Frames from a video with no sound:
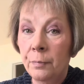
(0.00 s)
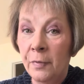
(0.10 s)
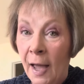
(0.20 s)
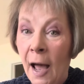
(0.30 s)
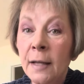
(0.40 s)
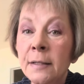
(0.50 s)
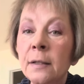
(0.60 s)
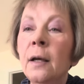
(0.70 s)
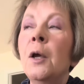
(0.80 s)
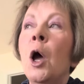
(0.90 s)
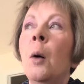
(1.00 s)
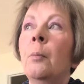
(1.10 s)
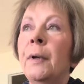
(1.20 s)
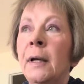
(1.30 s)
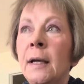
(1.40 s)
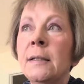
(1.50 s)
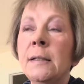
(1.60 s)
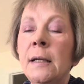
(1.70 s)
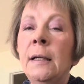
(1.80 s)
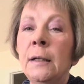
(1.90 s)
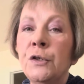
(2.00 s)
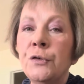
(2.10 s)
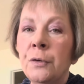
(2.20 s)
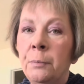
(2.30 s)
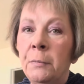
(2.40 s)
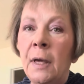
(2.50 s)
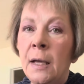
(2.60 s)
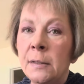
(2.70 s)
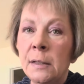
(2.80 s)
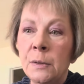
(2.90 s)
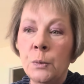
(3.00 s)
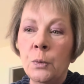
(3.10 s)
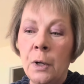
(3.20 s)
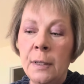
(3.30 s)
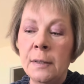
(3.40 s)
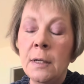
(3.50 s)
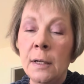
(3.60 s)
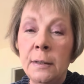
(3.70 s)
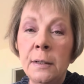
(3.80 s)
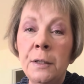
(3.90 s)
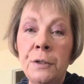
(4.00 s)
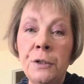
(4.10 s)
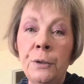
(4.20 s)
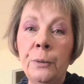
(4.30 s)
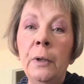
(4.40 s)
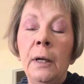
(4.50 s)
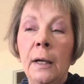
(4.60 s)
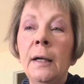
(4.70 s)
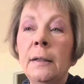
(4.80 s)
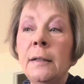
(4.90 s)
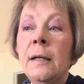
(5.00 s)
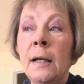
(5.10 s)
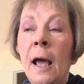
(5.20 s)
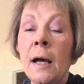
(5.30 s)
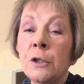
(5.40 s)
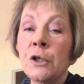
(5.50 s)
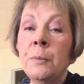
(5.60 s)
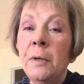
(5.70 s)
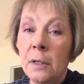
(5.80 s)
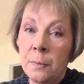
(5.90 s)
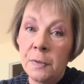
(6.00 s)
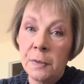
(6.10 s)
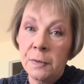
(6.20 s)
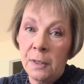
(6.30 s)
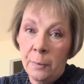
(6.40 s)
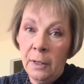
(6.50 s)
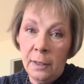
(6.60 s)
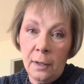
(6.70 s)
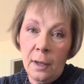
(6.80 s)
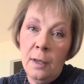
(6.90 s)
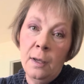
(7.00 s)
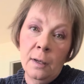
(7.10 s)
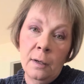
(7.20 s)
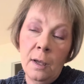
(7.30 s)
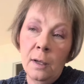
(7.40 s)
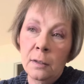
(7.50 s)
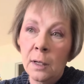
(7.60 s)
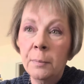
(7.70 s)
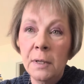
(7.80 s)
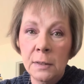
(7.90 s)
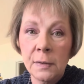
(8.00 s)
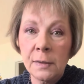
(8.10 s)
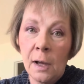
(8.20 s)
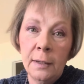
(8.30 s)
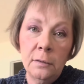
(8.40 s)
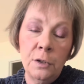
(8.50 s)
that, but I guess in extreme cases where it's not tended to, it can actually become systemic and end up inside,